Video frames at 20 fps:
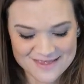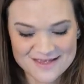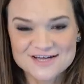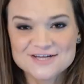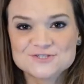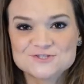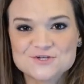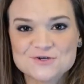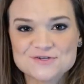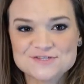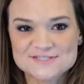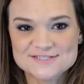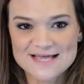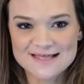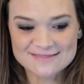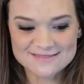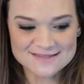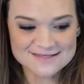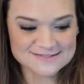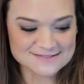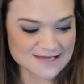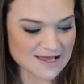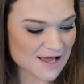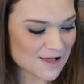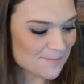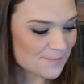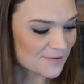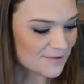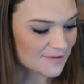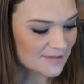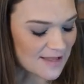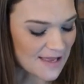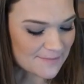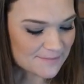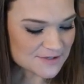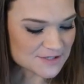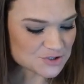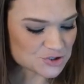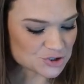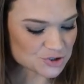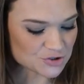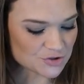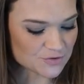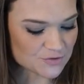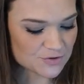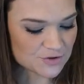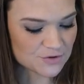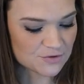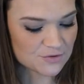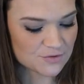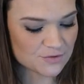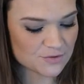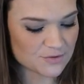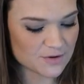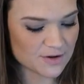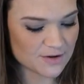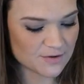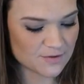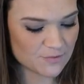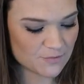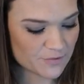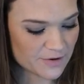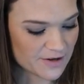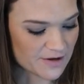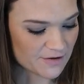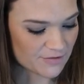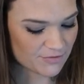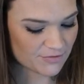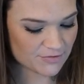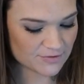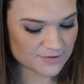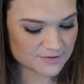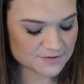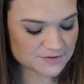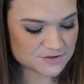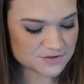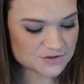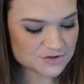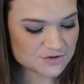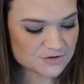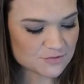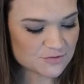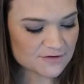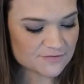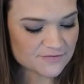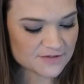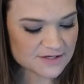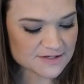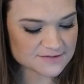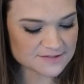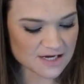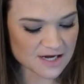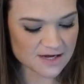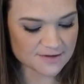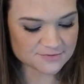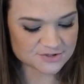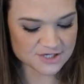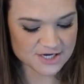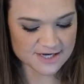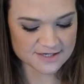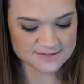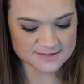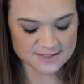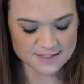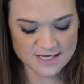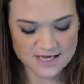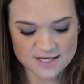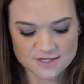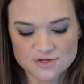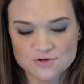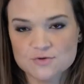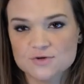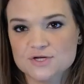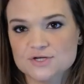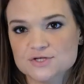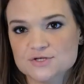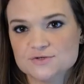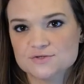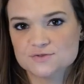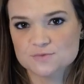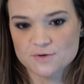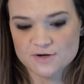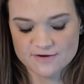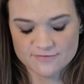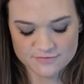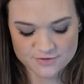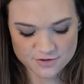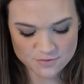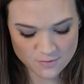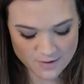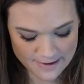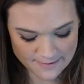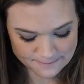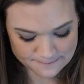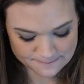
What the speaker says: So to set this up, let me show you with two of these objects. Again, you can use whatever you want.